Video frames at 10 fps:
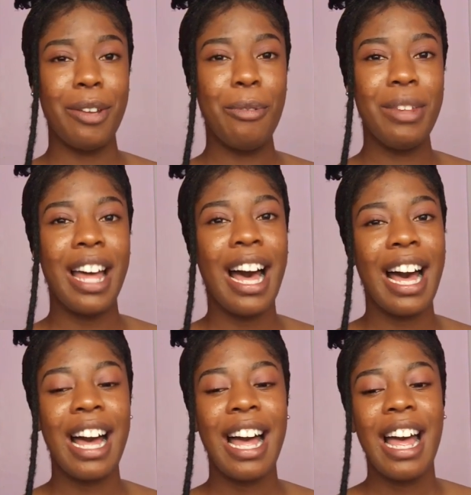with
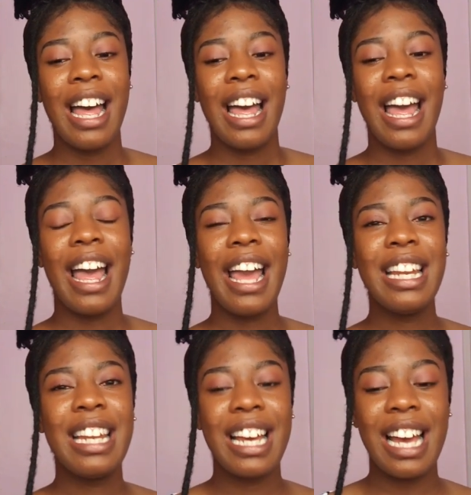her.
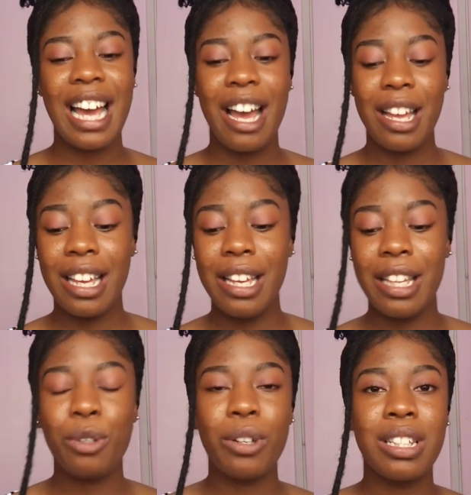And
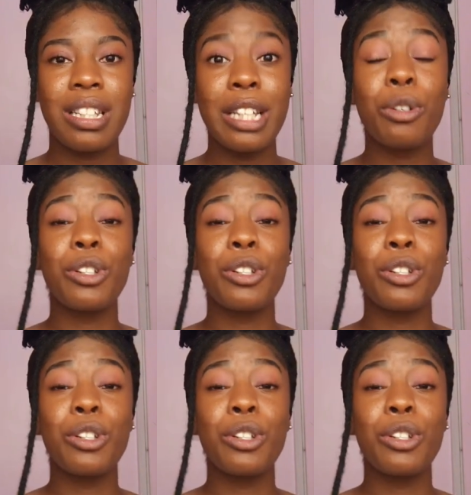it was